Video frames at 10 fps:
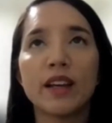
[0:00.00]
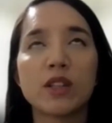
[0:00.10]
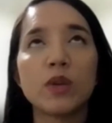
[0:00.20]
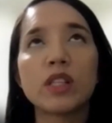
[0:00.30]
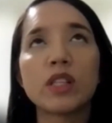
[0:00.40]

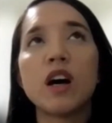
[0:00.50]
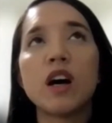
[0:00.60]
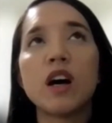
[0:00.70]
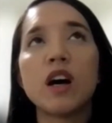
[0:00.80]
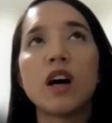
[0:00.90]
So it's
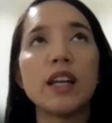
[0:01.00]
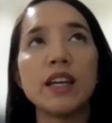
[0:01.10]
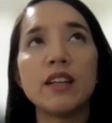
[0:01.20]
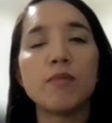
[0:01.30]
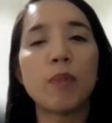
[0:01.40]
not
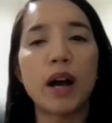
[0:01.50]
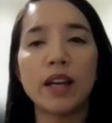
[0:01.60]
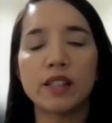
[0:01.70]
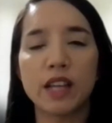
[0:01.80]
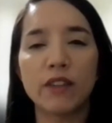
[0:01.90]
in my
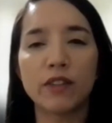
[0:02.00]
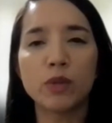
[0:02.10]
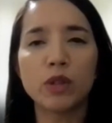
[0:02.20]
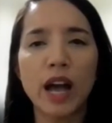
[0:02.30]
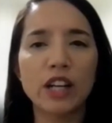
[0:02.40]
staff room.
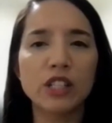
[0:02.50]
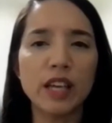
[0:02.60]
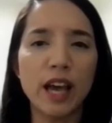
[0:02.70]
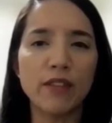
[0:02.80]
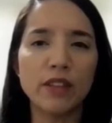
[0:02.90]
So I actually
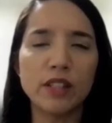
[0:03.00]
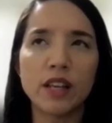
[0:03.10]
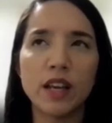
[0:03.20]
haven't,